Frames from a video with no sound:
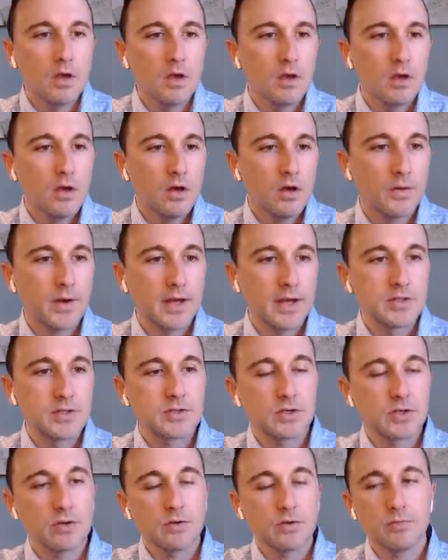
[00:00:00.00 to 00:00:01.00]
Okay,
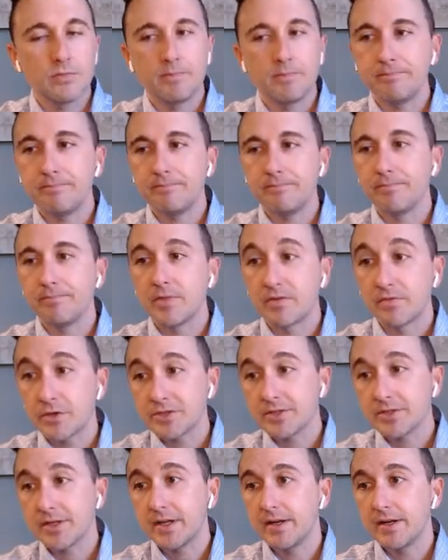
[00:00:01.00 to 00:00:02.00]
so the first
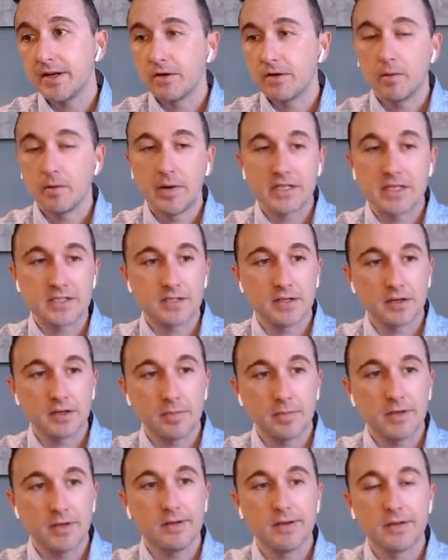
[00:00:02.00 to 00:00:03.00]
thing you need to know about
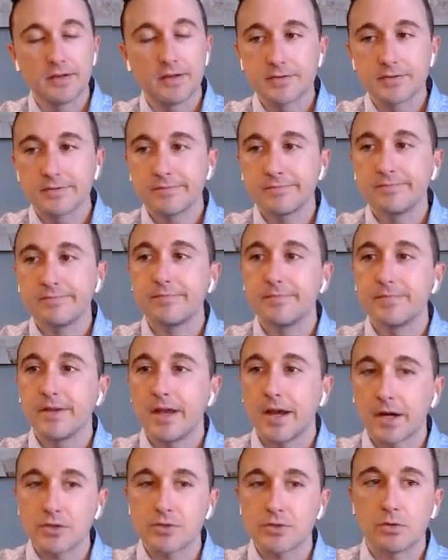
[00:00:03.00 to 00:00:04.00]
syncope is the
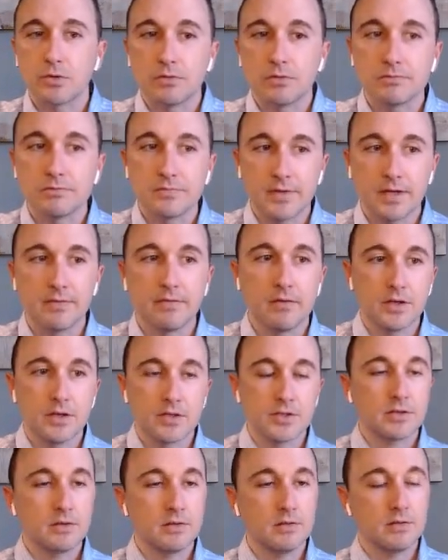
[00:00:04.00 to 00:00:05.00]
actual
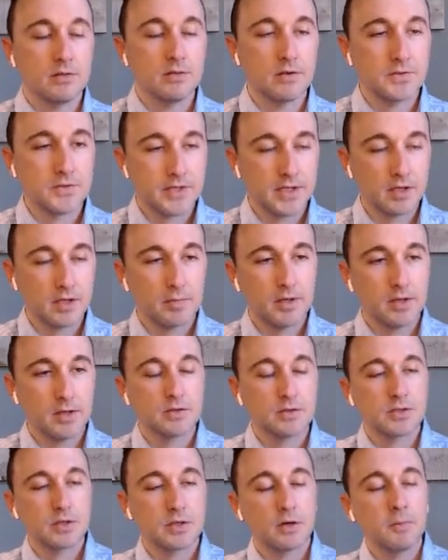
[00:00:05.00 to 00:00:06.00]
definition of syncope.
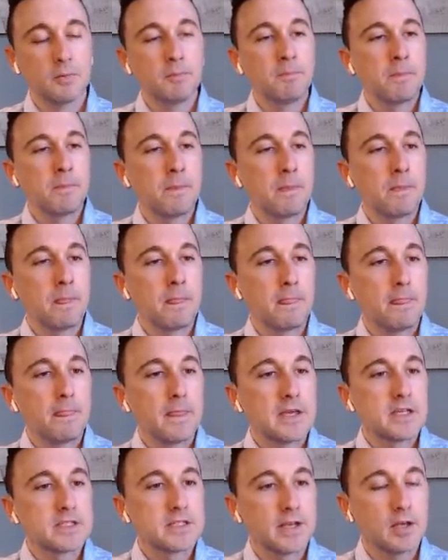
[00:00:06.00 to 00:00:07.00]
So
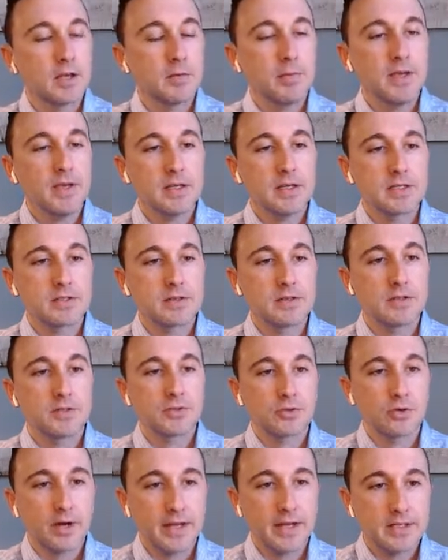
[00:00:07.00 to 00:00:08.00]
syncope is the
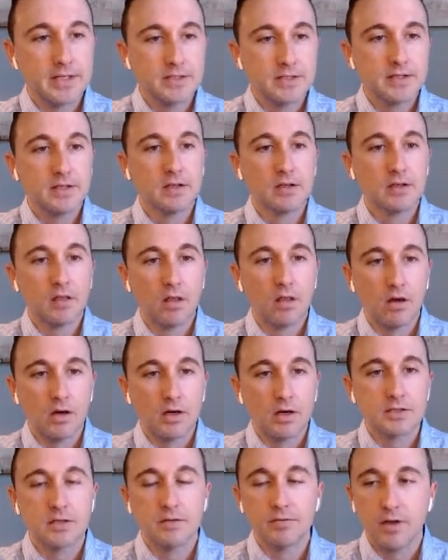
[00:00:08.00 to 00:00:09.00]
transient
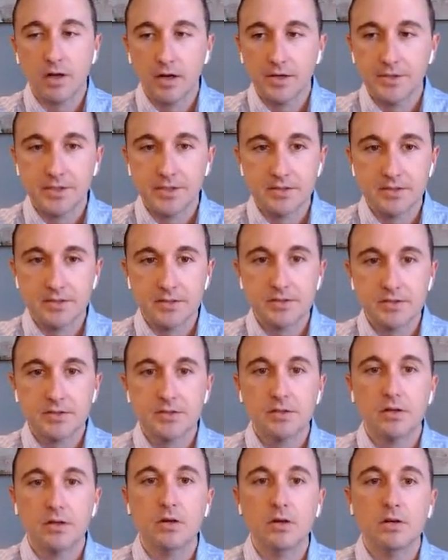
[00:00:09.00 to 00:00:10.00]
loss of consciousness
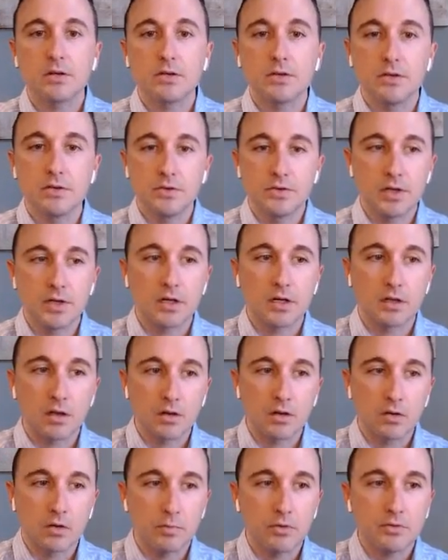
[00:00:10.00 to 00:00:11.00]
due to
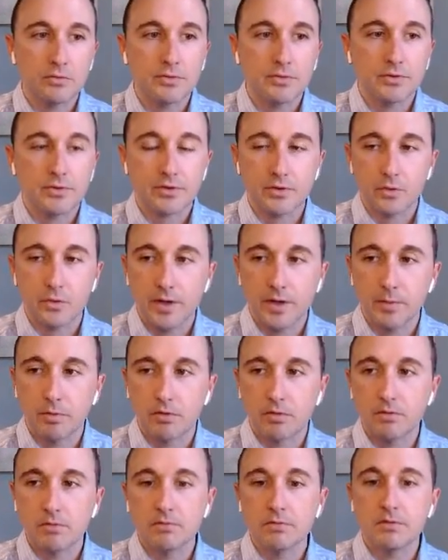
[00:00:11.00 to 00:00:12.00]
global
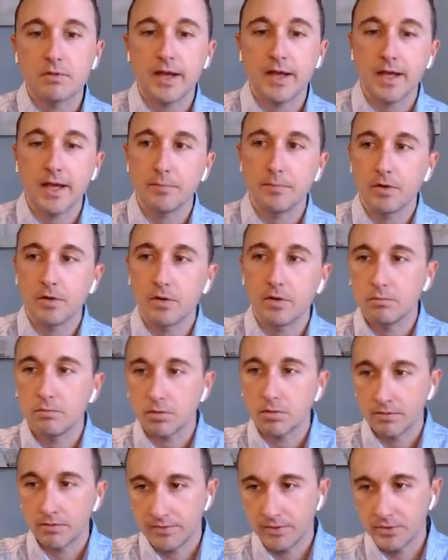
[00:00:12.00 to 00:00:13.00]
cerebral
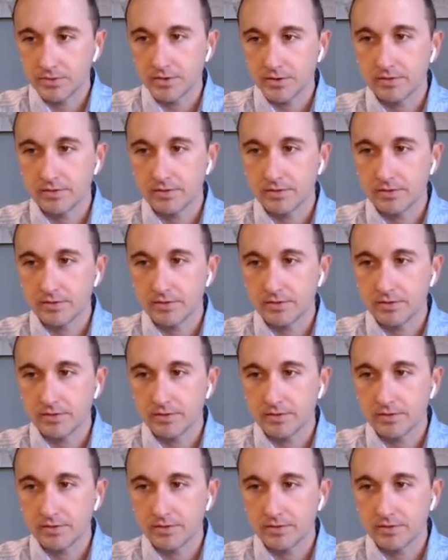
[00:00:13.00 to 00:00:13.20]
hypoperfusion.